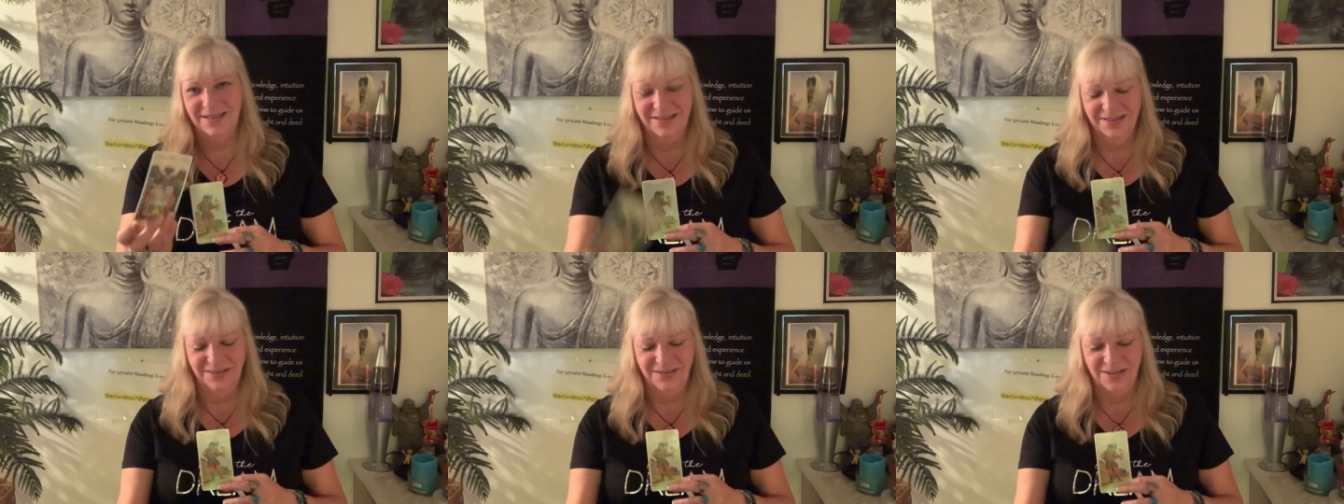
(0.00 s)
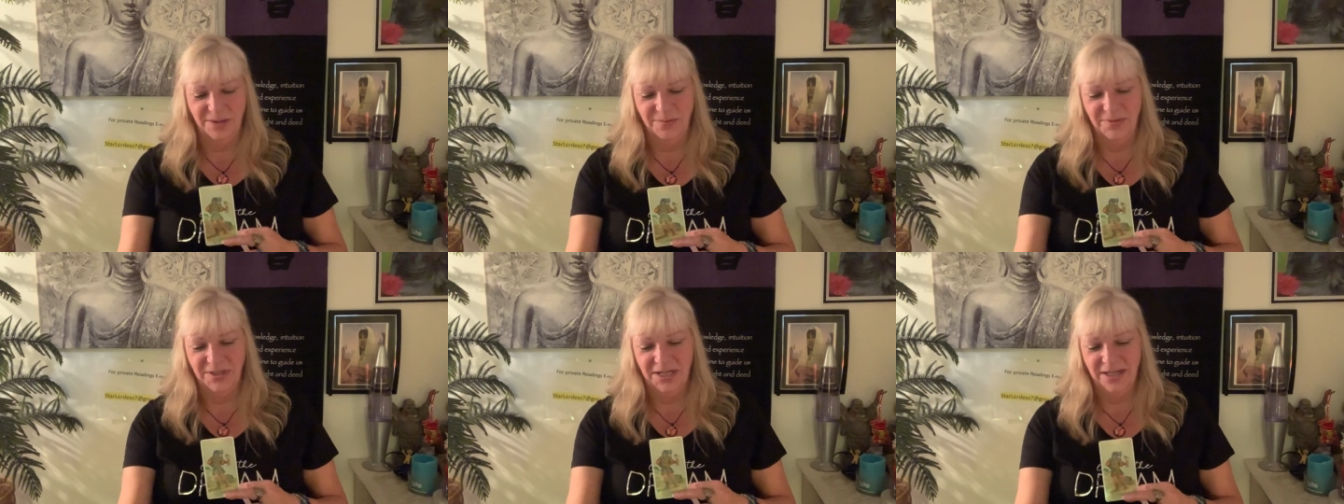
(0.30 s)
a
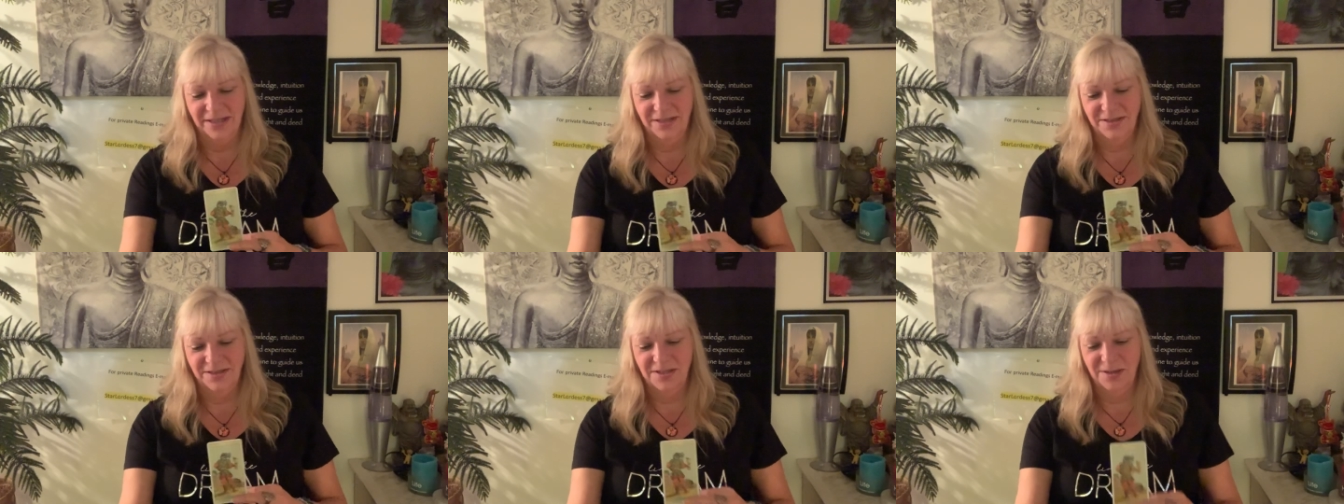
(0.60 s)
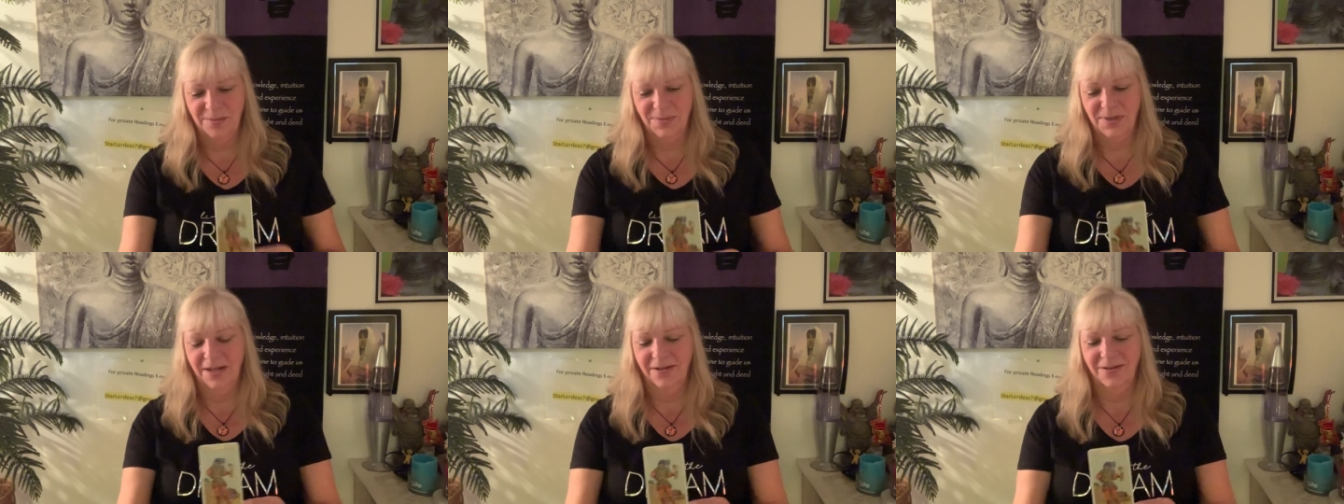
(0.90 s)
Gemini. The
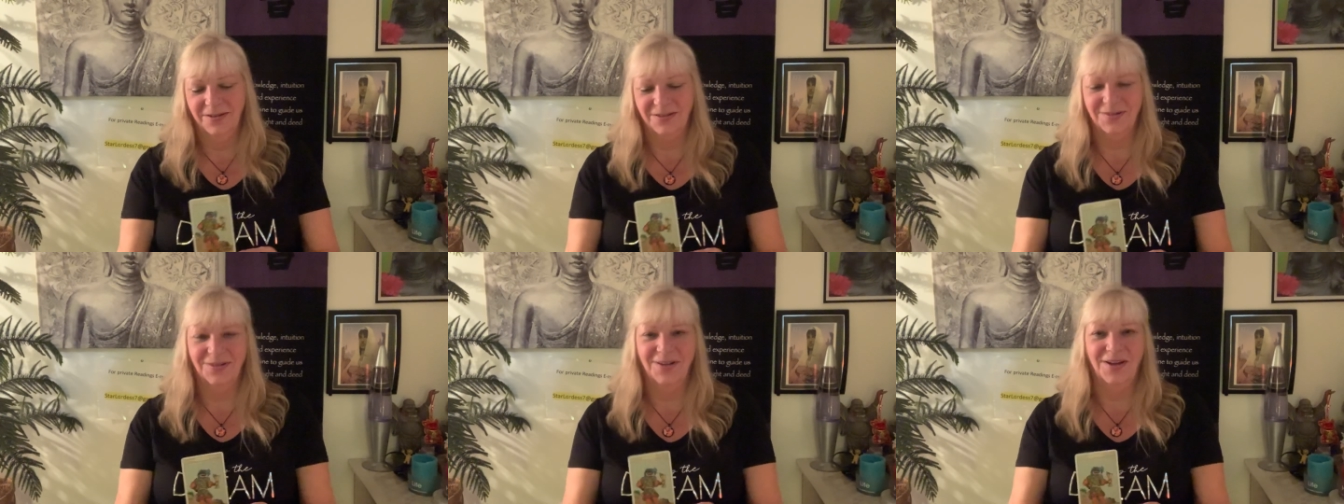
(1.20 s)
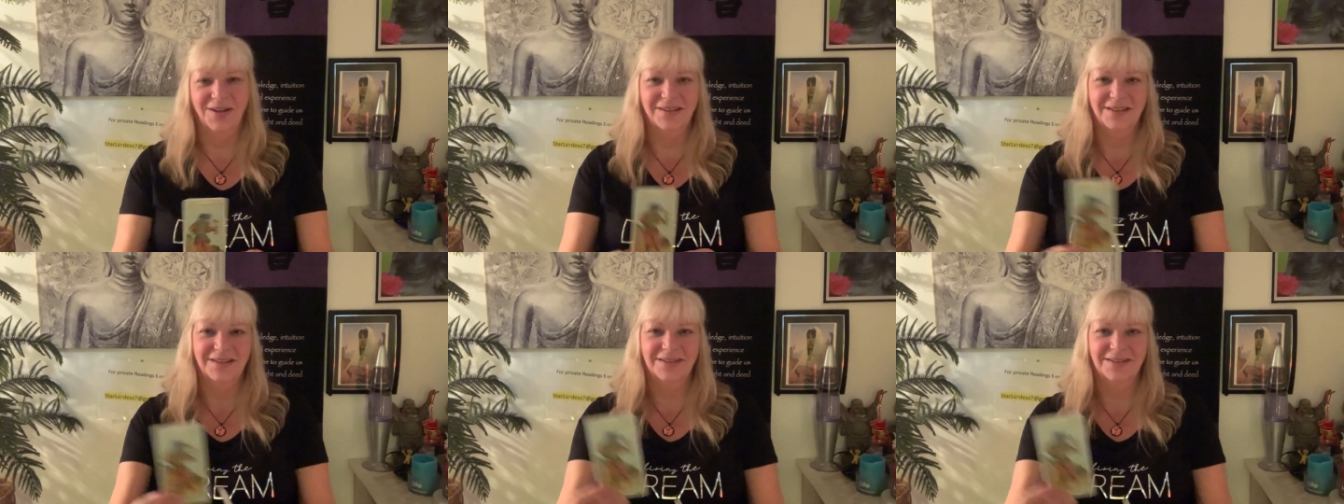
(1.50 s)
Gemini also
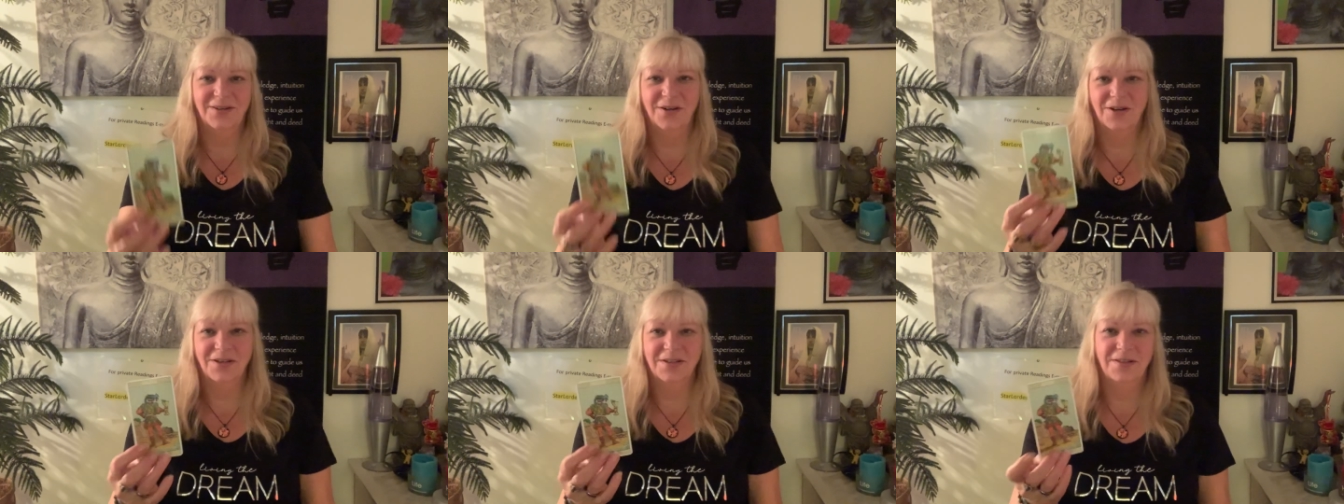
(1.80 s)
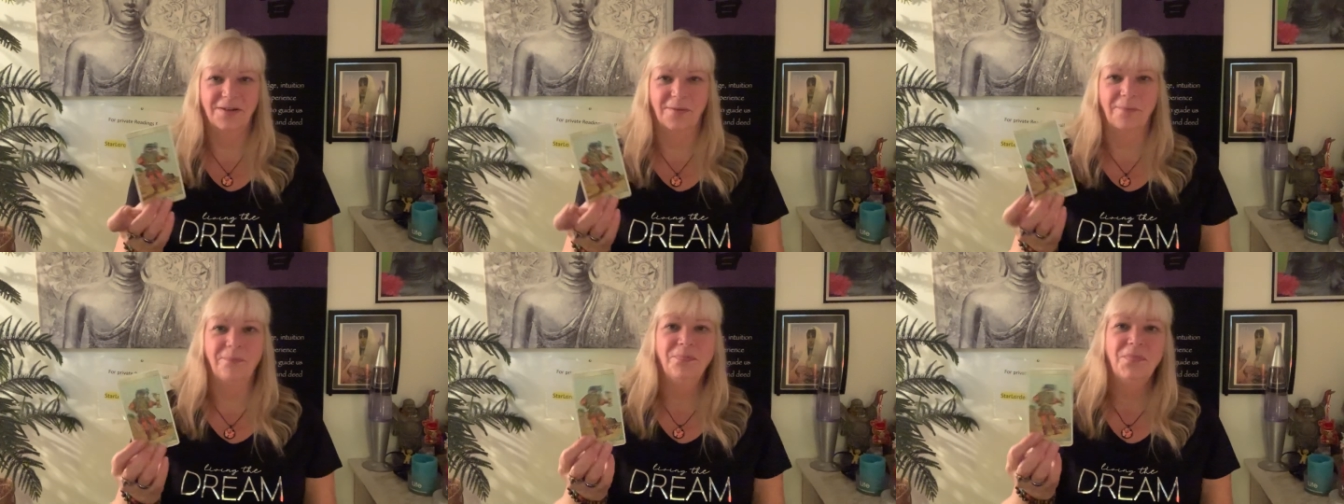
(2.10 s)
got this card
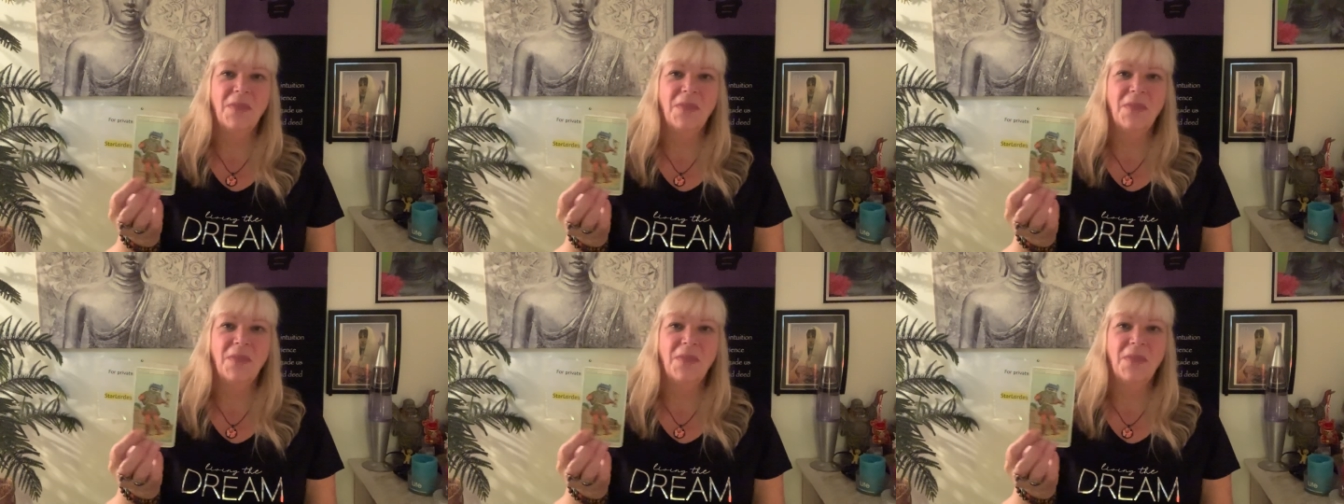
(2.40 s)
too.